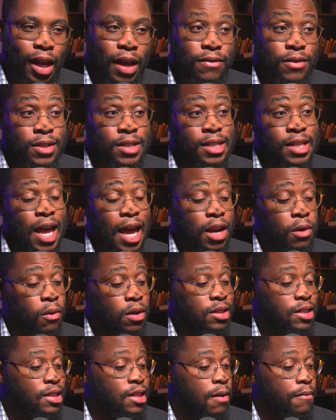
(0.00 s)
If the society
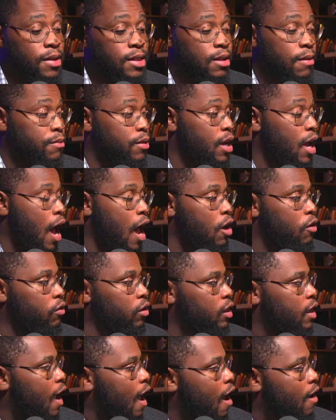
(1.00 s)
wants to send me something, I don't
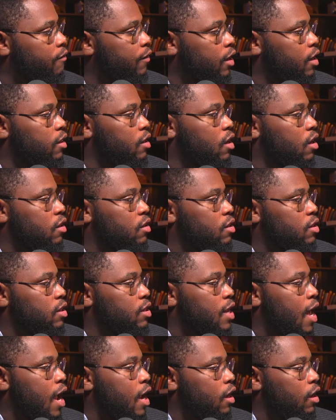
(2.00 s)
really have anything of the
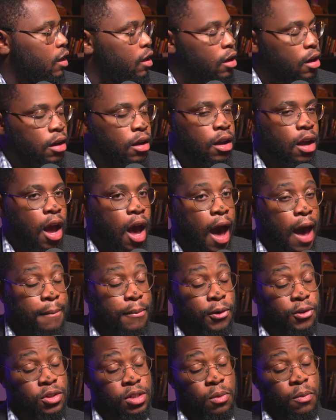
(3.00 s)
society. I
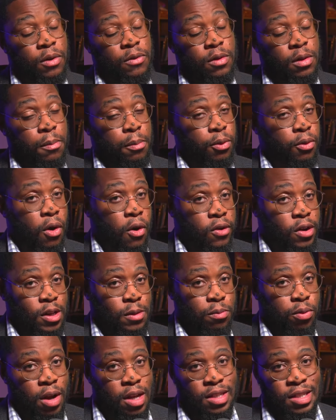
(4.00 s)
personally went with the
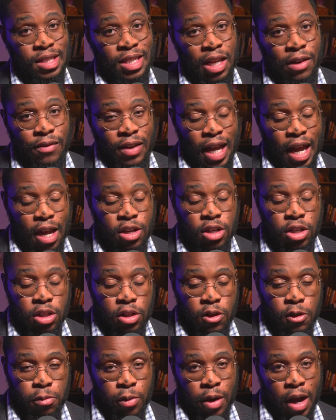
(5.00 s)
Baronius press instead of an
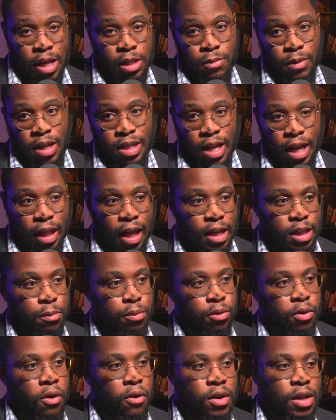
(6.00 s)
Angelus press because I liked
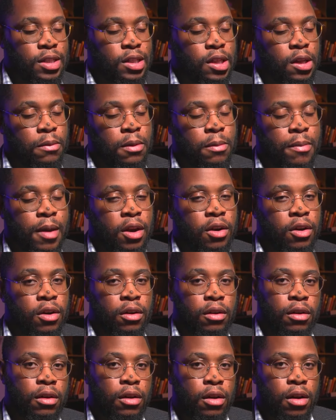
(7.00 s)
a Baronius a little bit
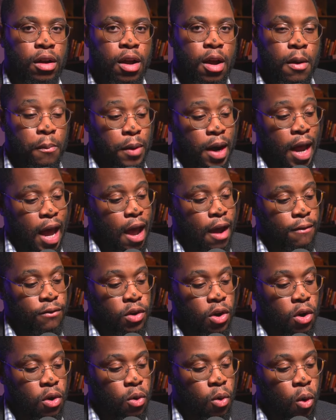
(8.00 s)
better. But I
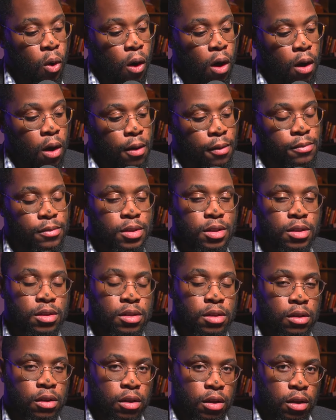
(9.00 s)
have no qualms.
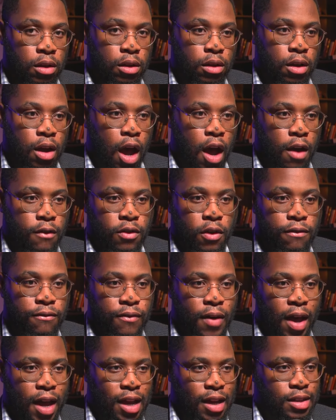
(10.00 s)
I have no
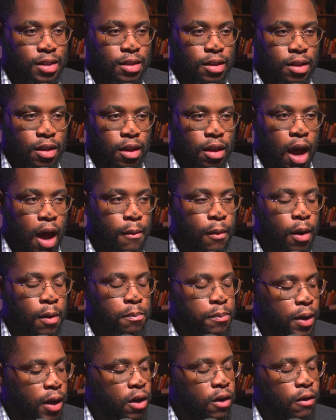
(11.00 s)
fight. I'm on
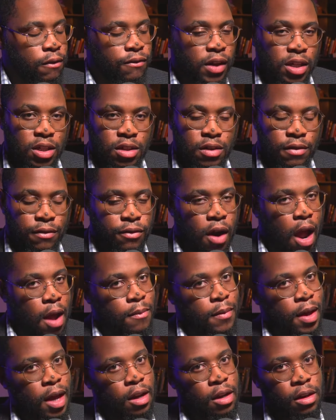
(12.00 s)
bigger fish to
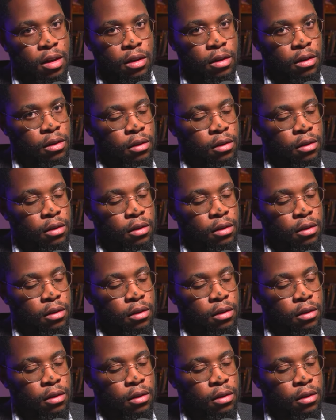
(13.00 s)
fry, man.